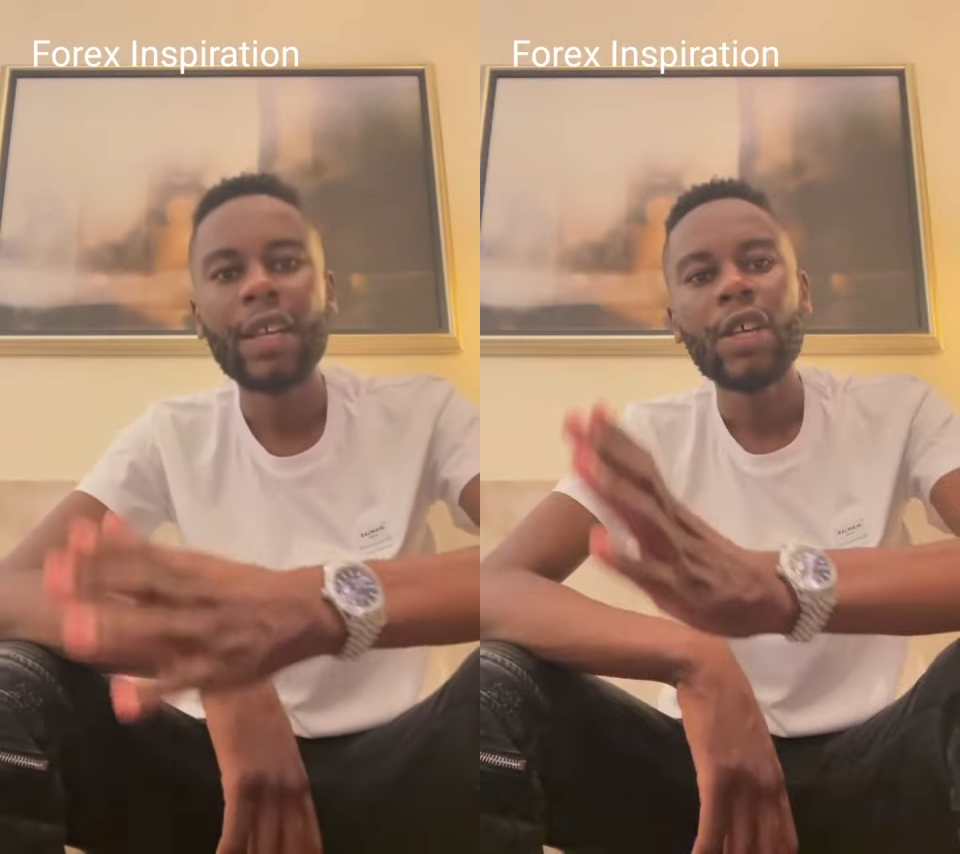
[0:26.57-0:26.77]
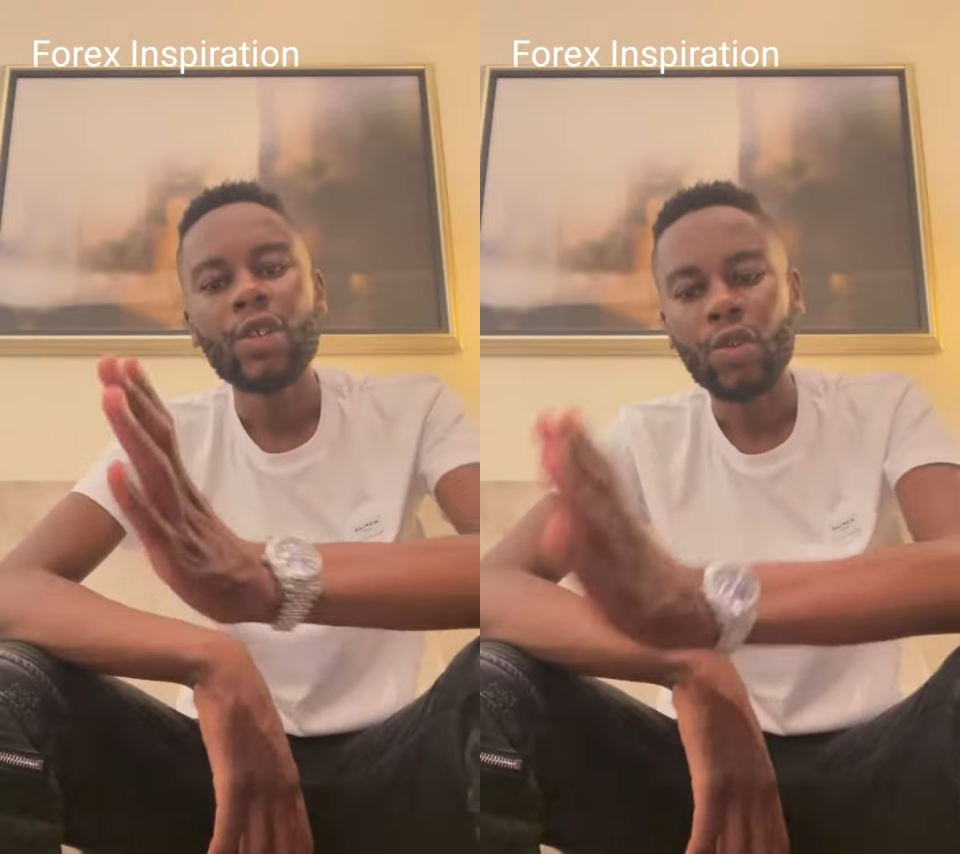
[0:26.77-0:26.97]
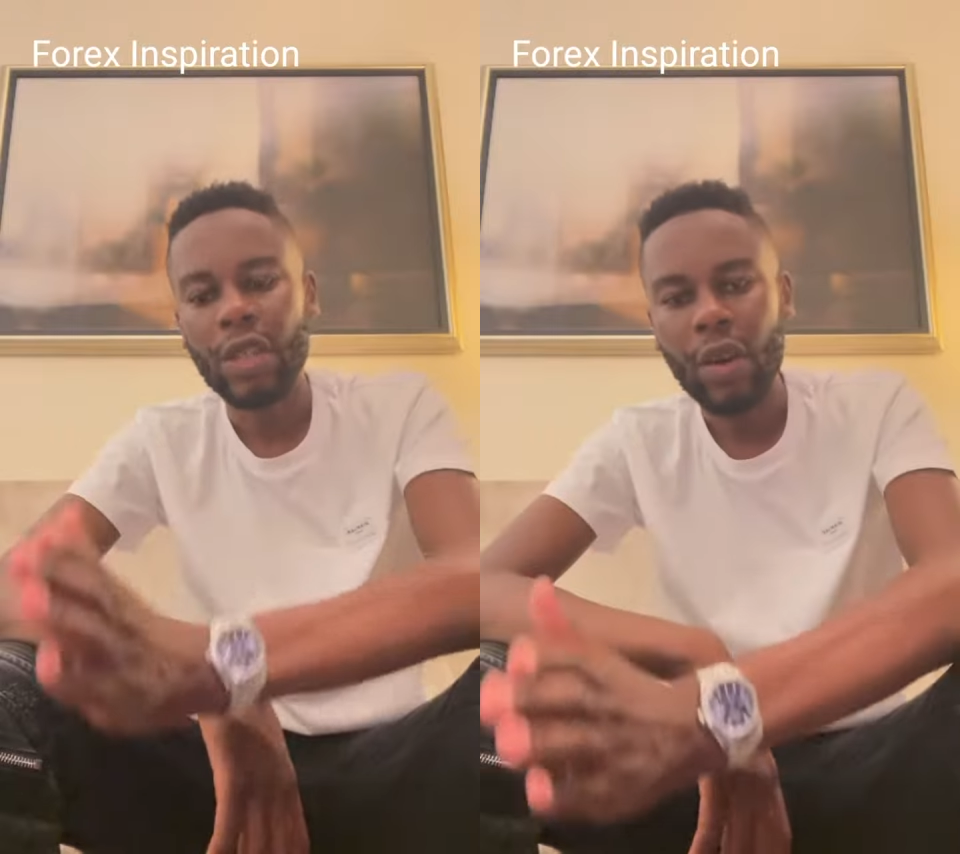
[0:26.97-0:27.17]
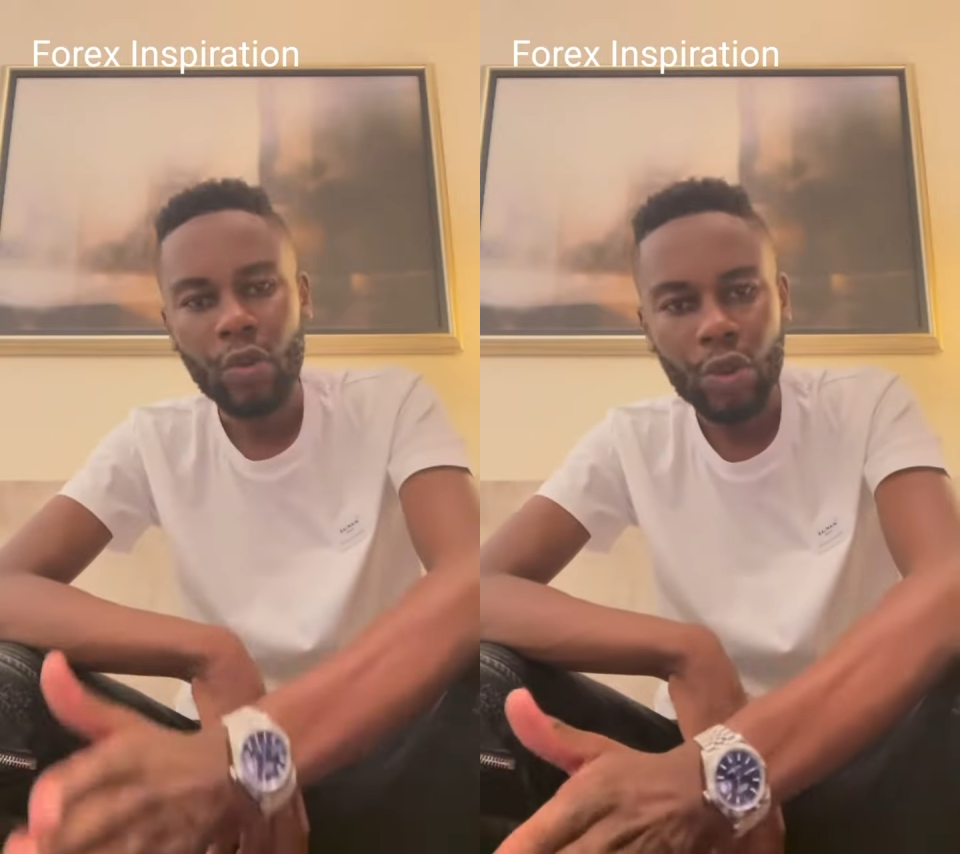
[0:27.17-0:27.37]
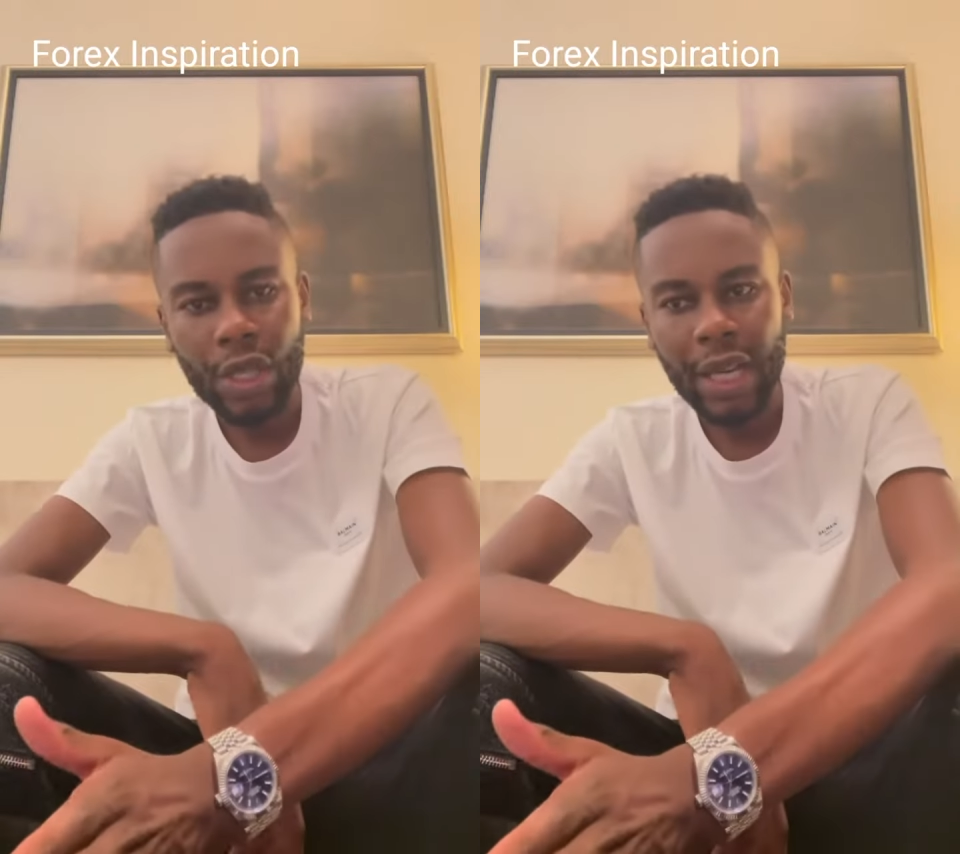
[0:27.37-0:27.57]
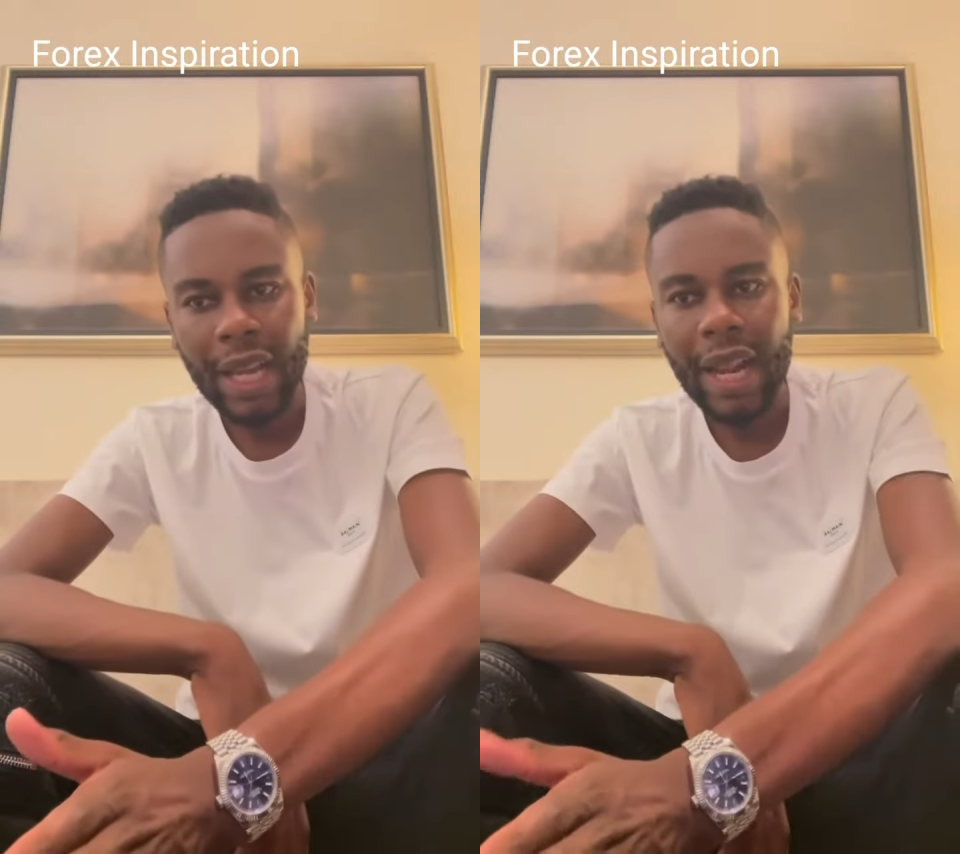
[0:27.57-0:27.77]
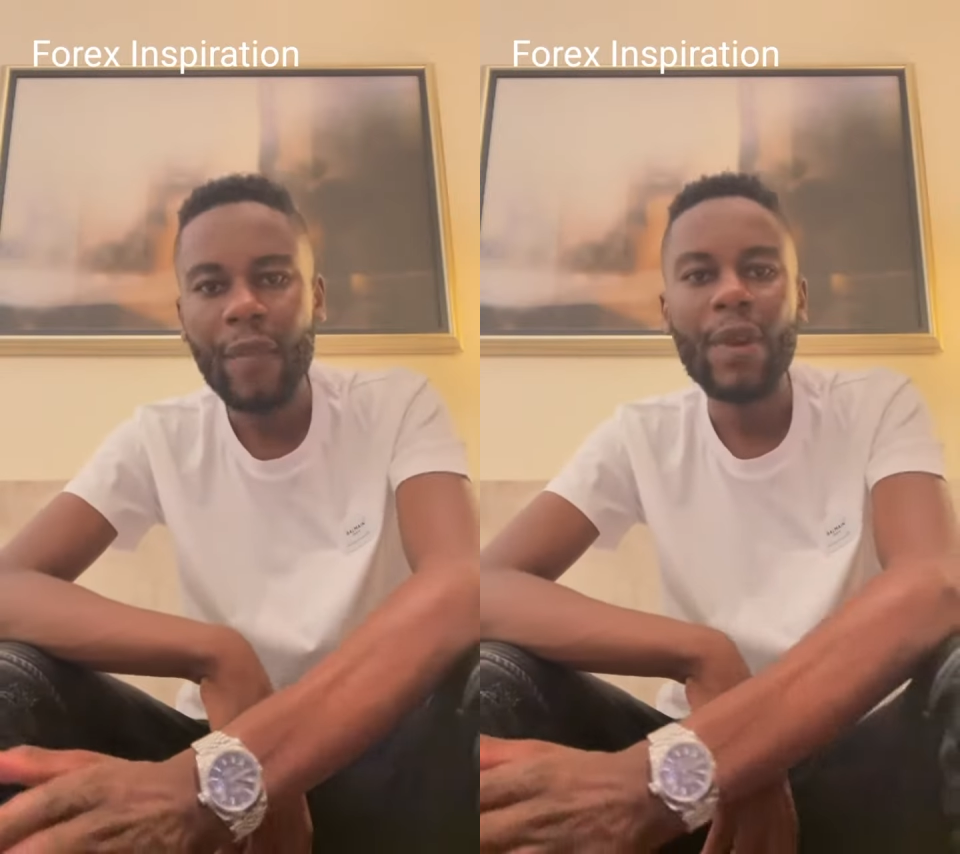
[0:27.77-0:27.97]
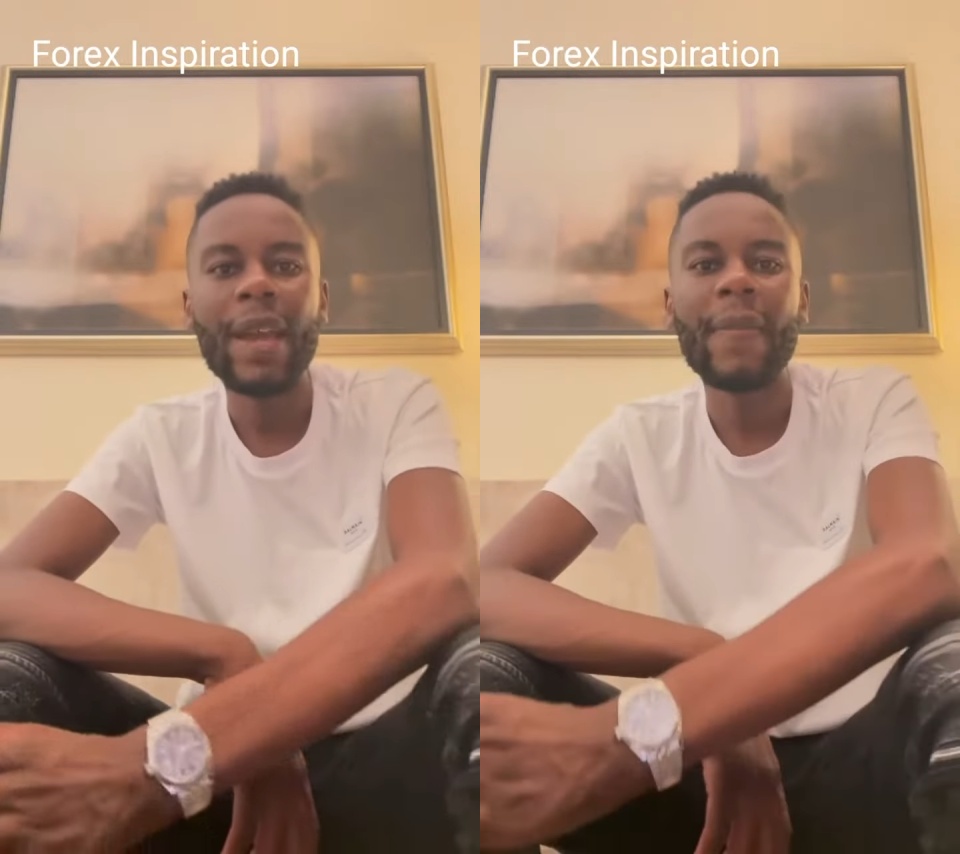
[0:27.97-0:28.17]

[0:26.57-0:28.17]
so download telegram